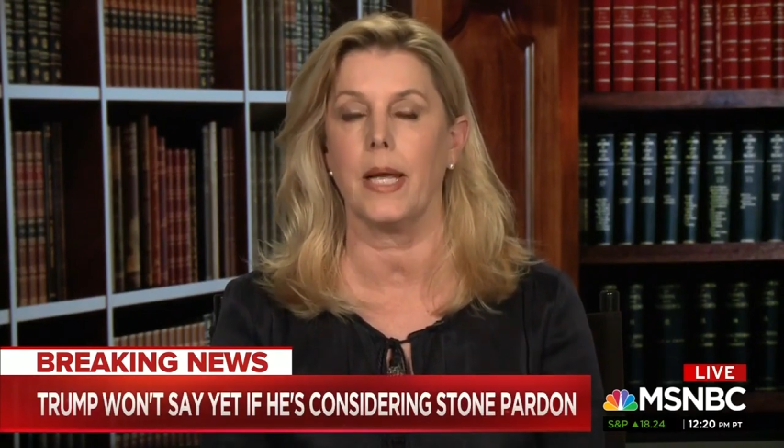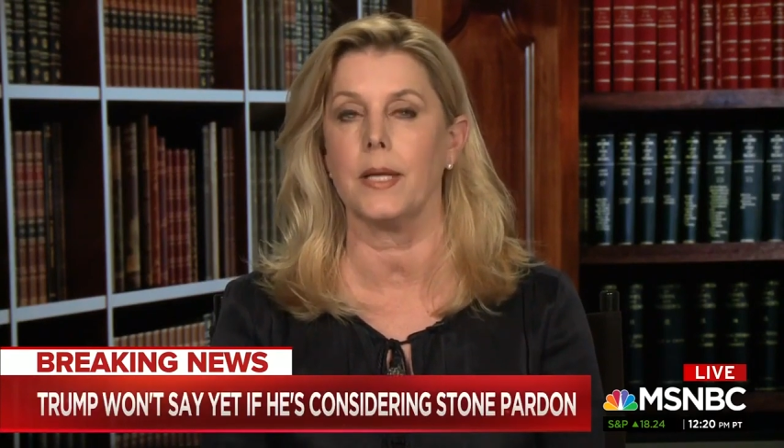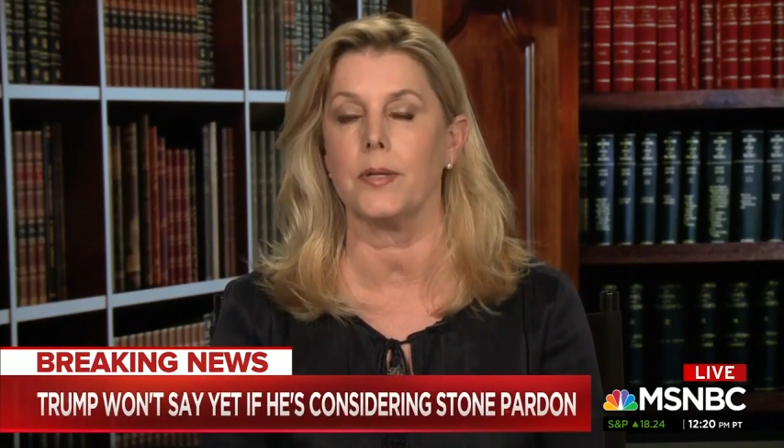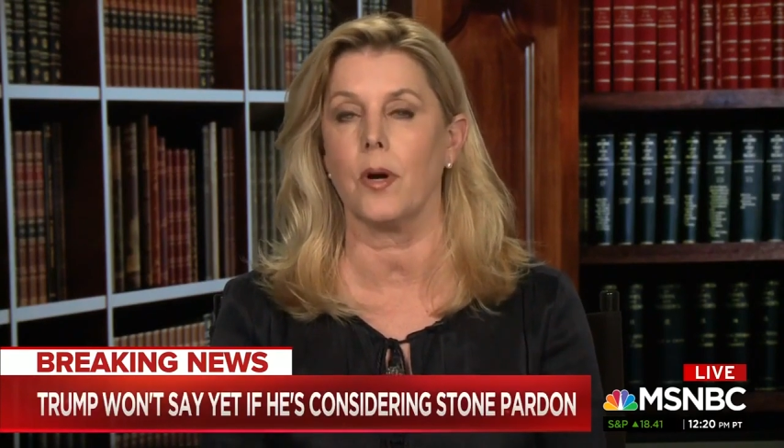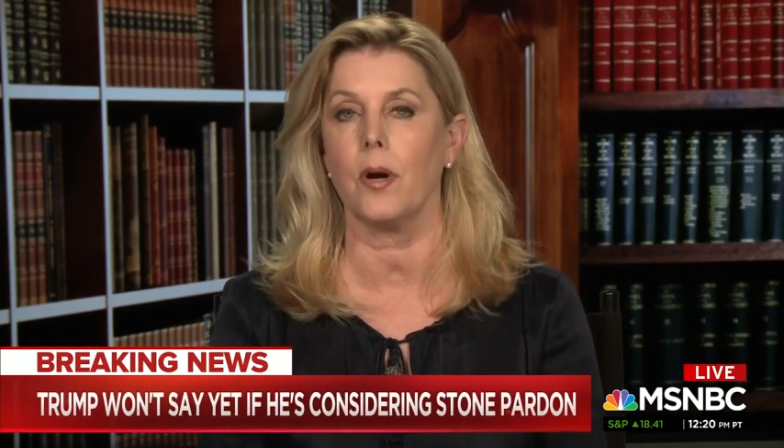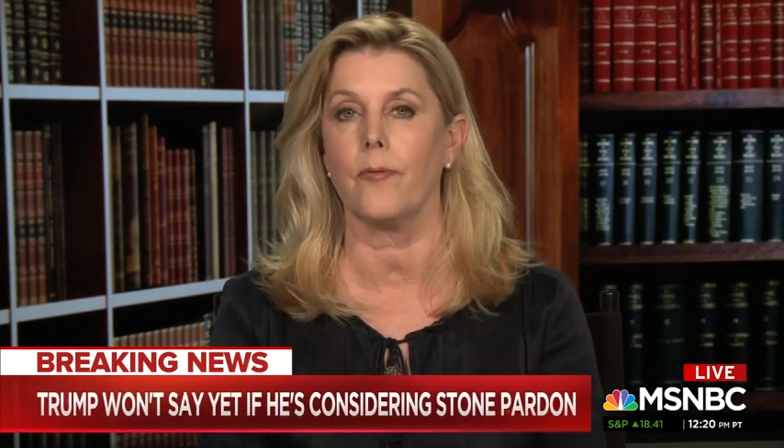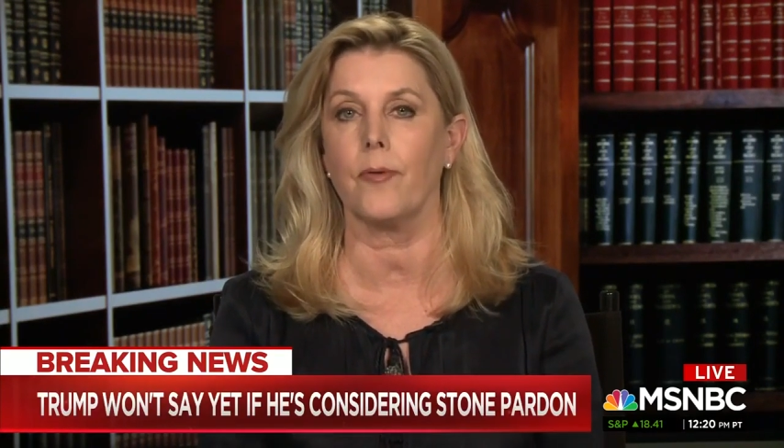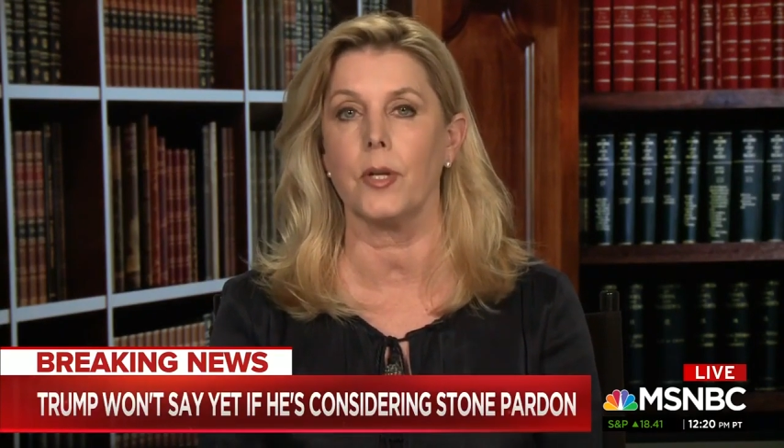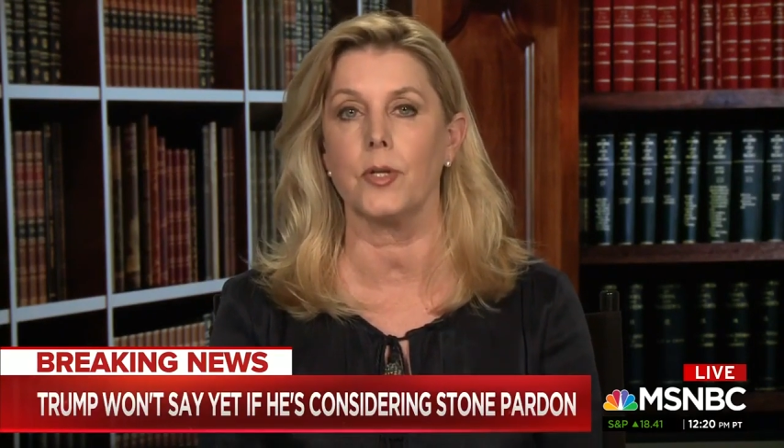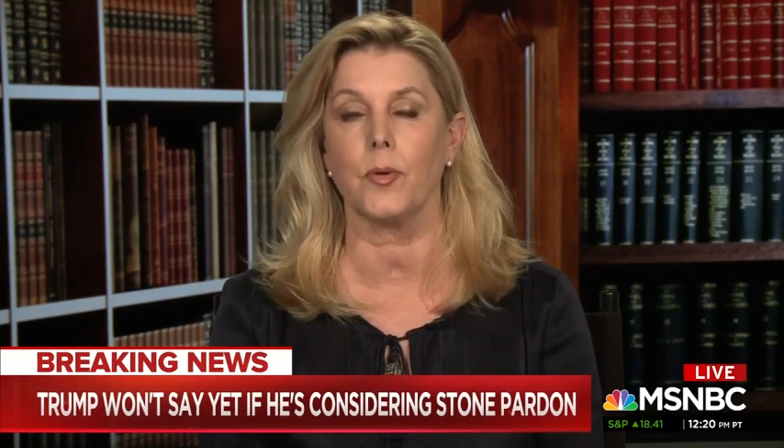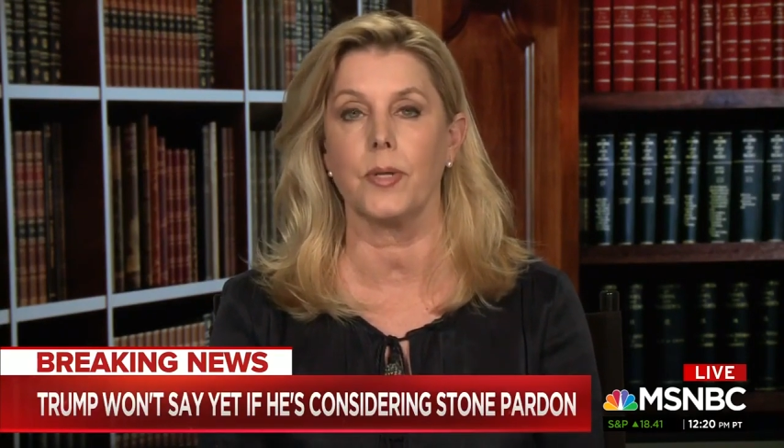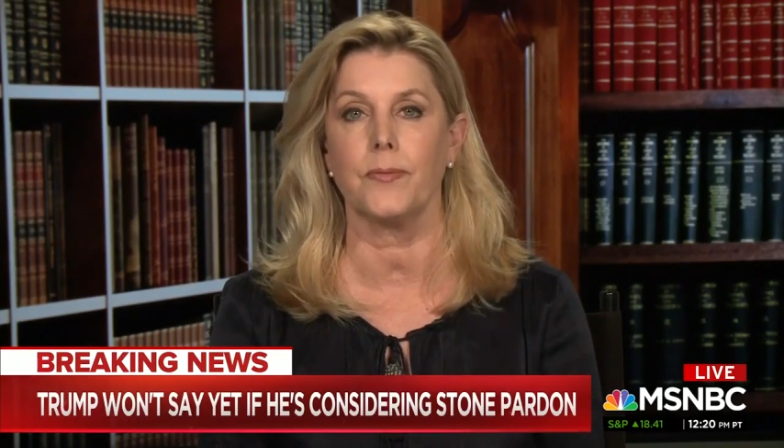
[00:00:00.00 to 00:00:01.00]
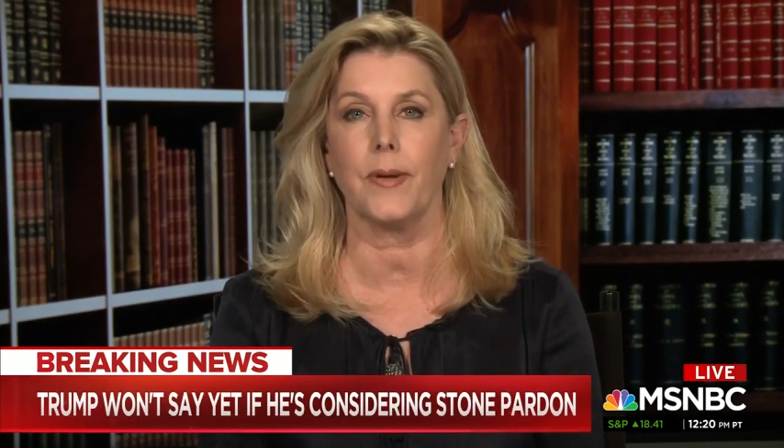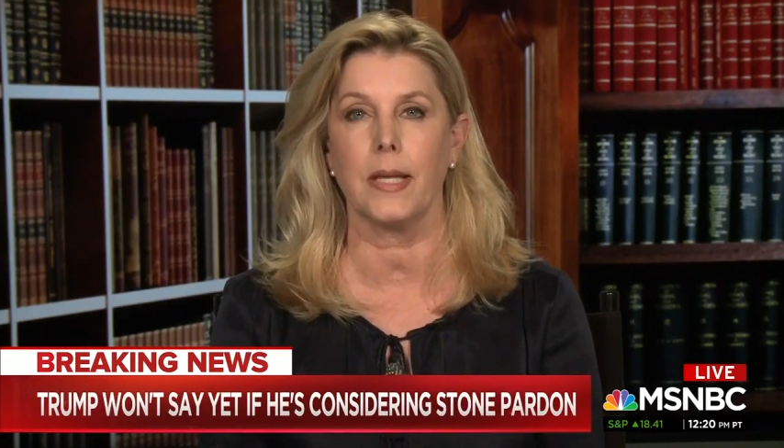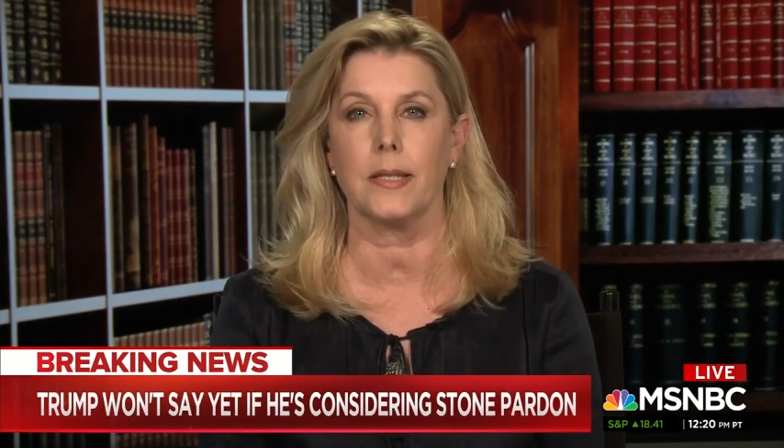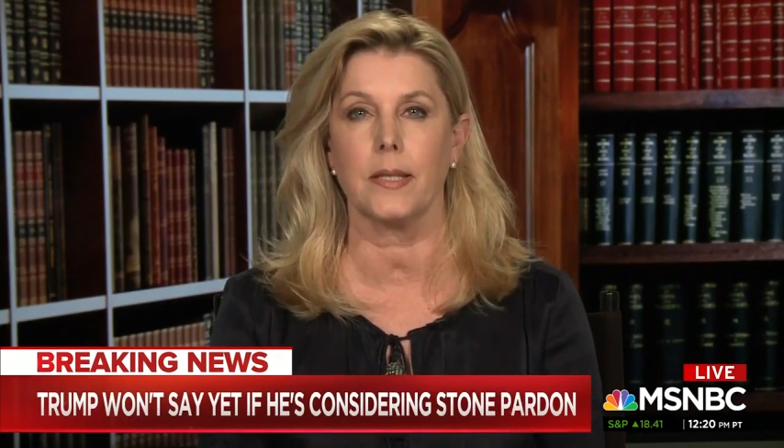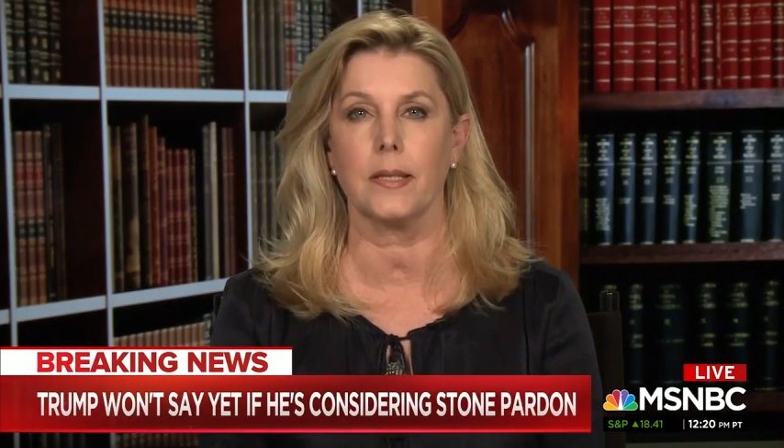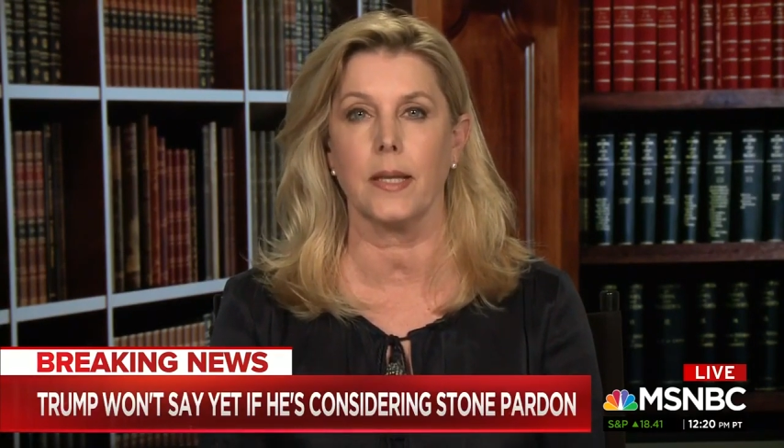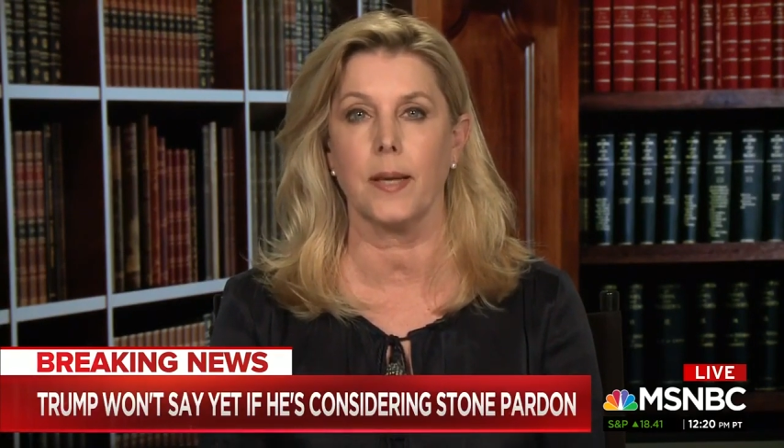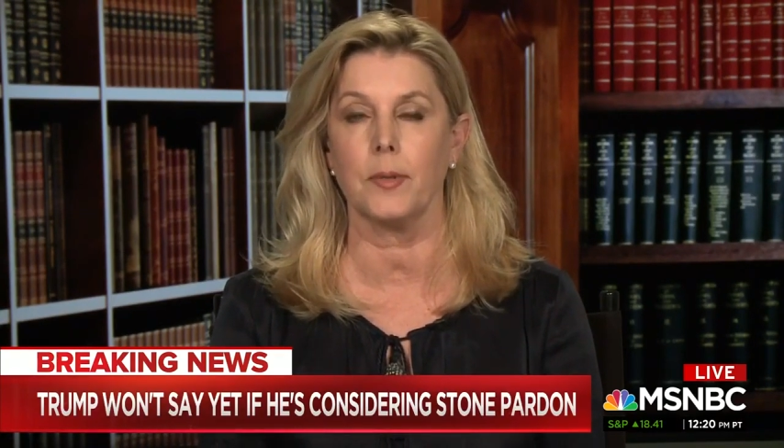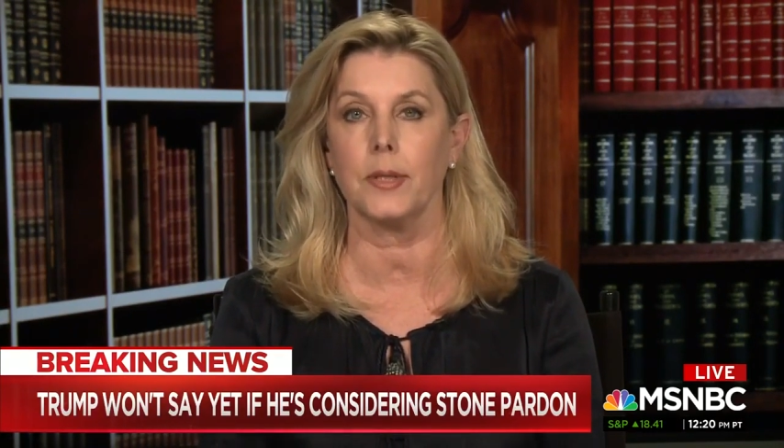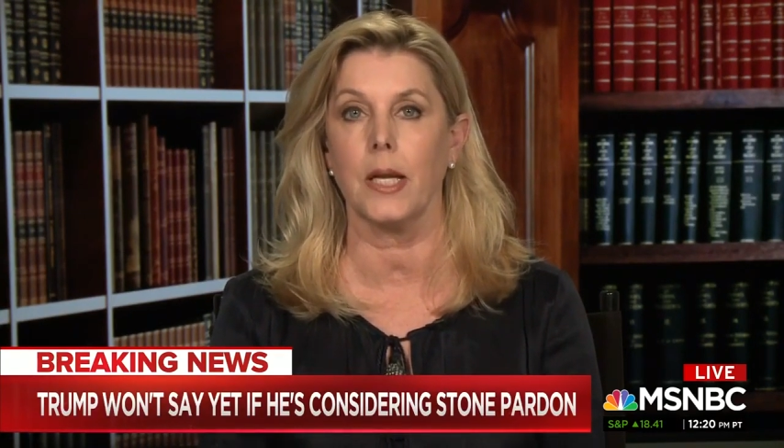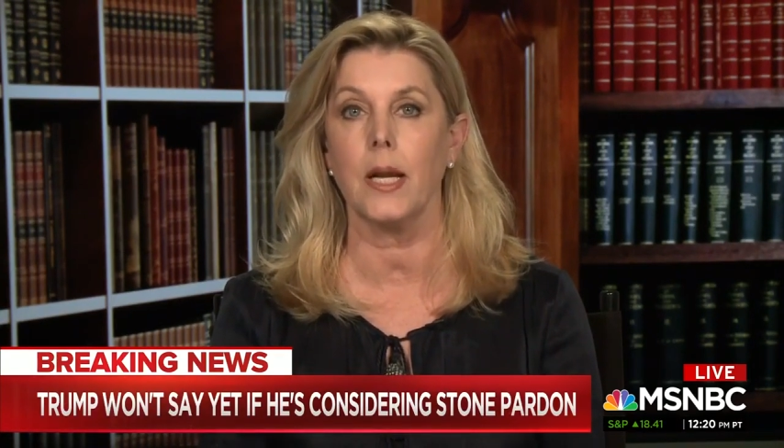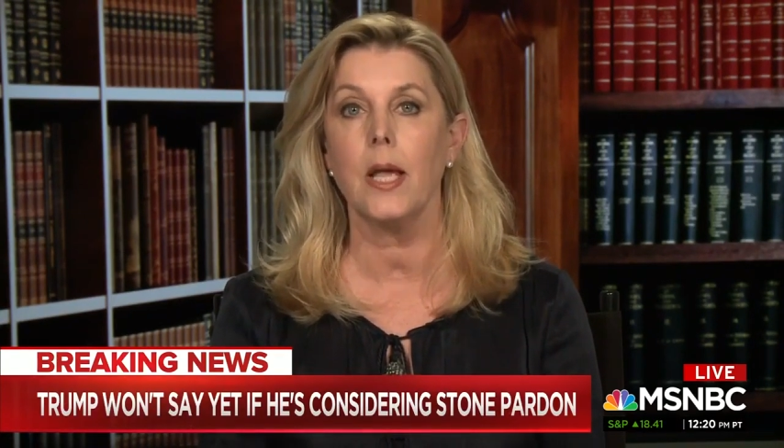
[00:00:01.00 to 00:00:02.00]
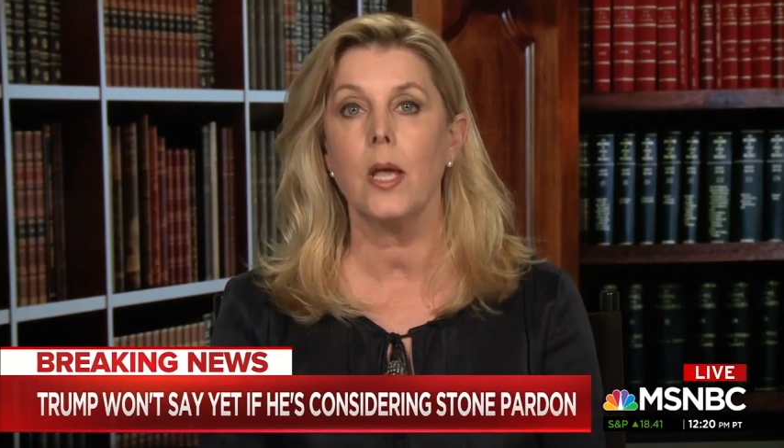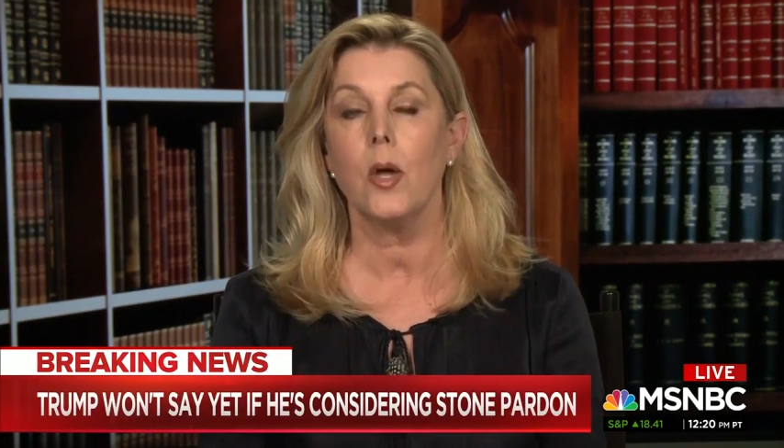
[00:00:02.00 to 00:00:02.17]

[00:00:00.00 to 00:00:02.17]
as our friend Joyce Vance has labeled it,